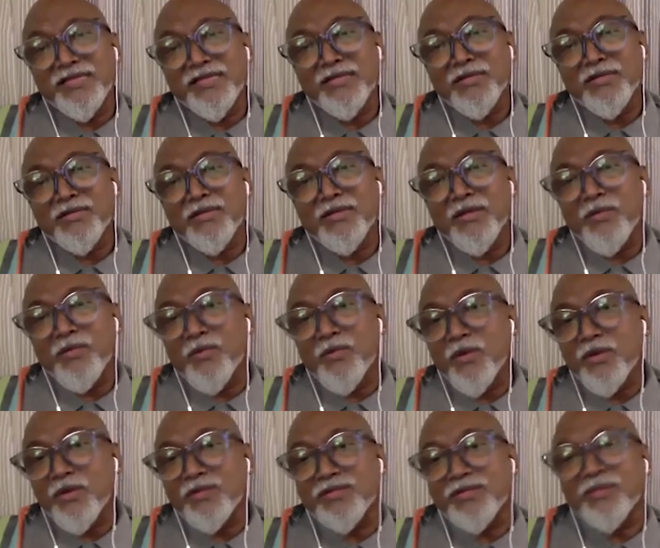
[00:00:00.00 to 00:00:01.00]
to them
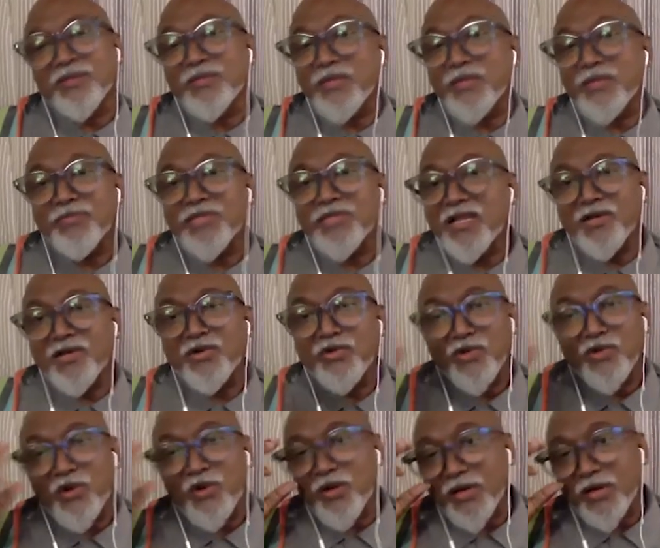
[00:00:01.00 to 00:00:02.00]
or sometimes I don't
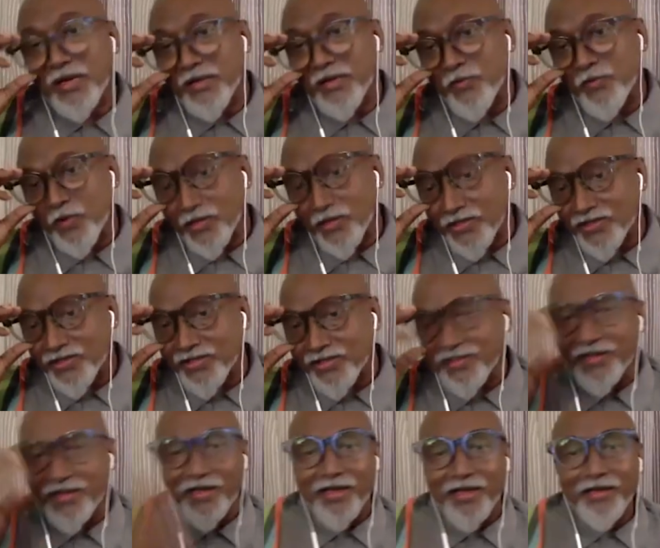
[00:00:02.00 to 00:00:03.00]
talk I watch
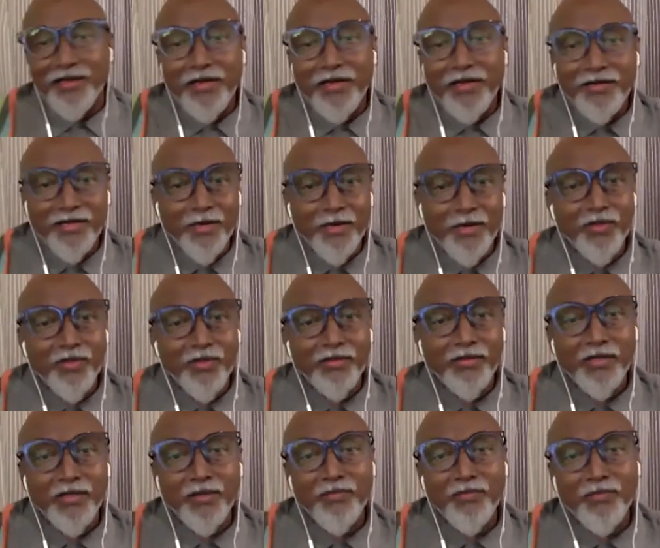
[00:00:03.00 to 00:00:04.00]
and I trouble
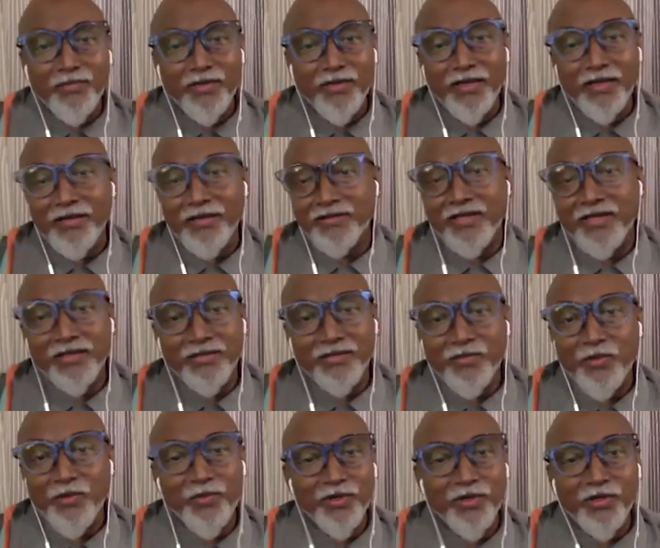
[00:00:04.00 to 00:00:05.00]
them like Dadi
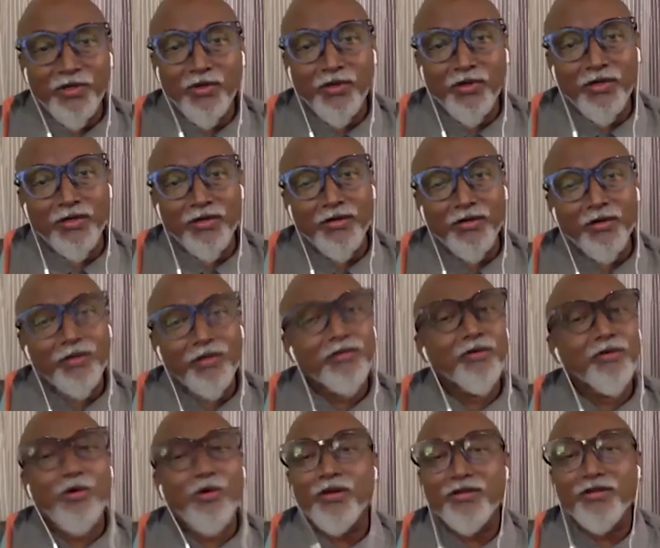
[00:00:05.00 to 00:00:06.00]
Pundole and all,
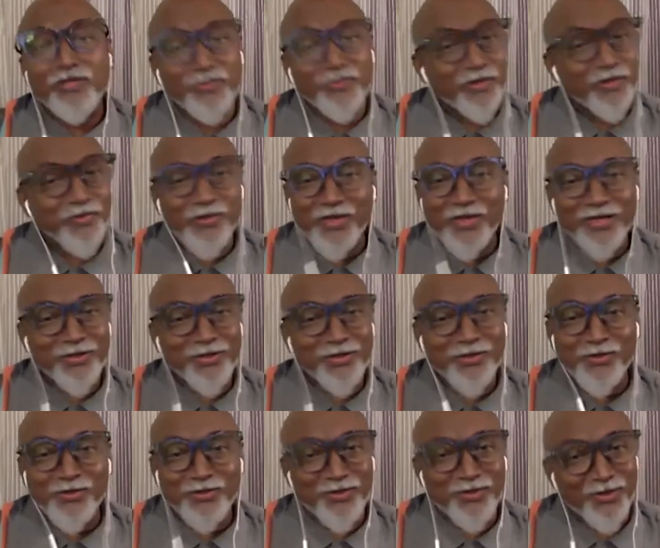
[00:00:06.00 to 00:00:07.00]
all these people I
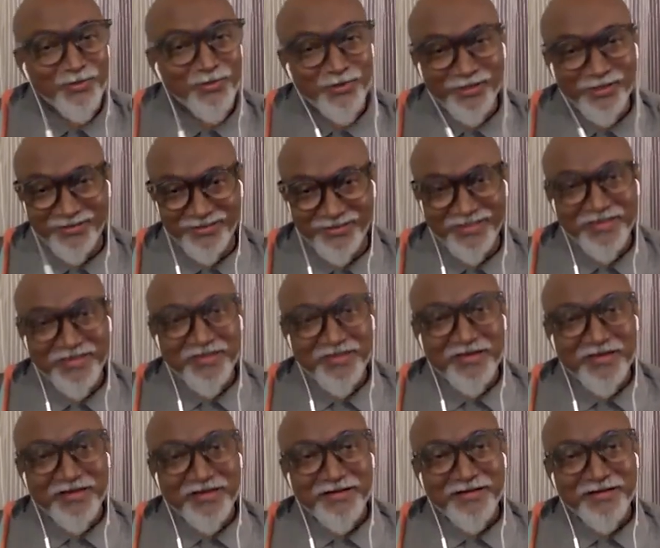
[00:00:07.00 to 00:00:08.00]
used to trouble
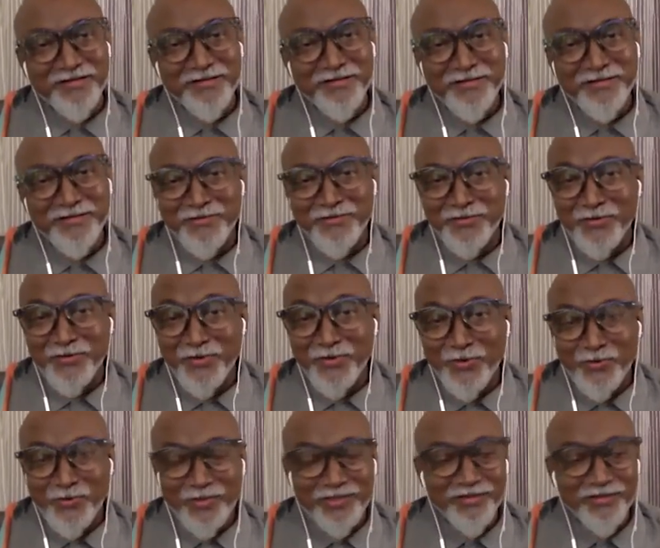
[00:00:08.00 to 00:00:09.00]
and you know
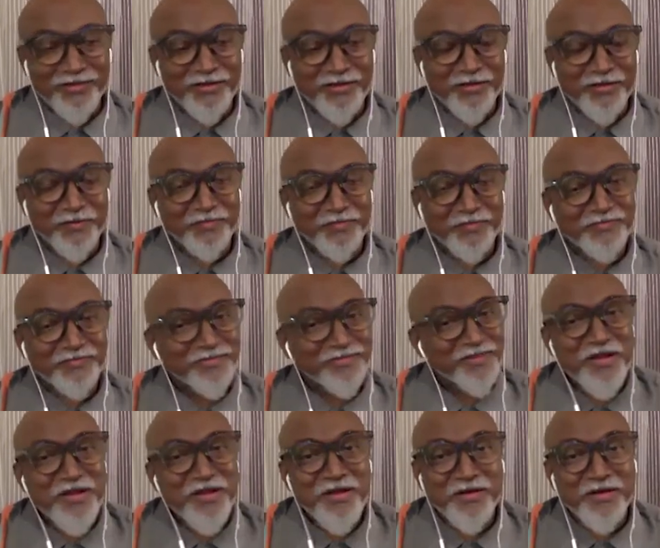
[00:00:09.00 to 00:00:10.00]
go with um,
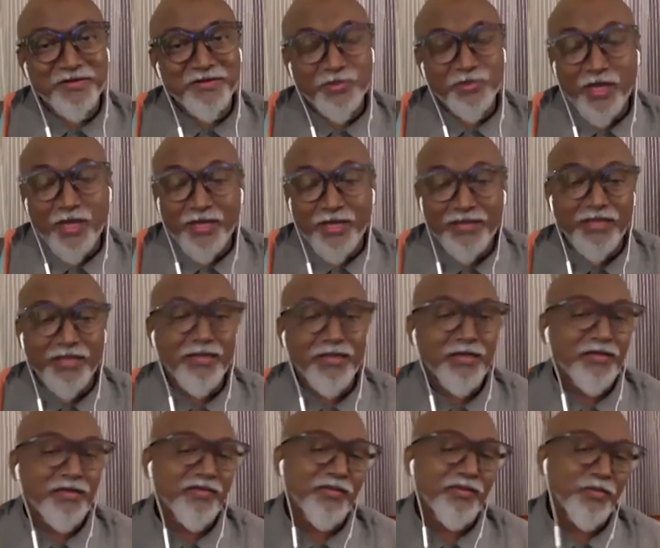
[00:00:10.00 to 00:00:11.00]
yeah so I think
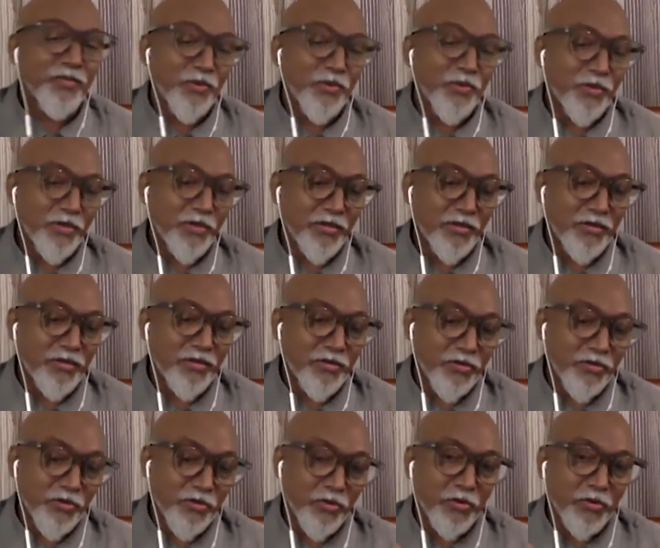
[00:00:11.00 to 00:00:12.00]
it is important
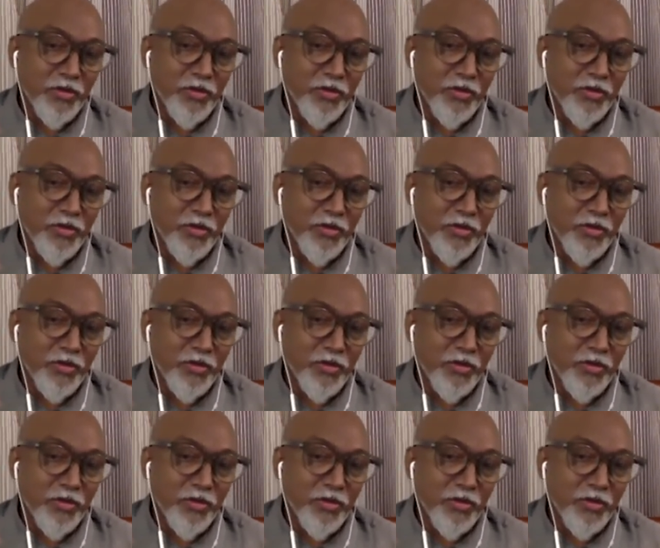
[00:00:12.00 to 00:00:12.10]
to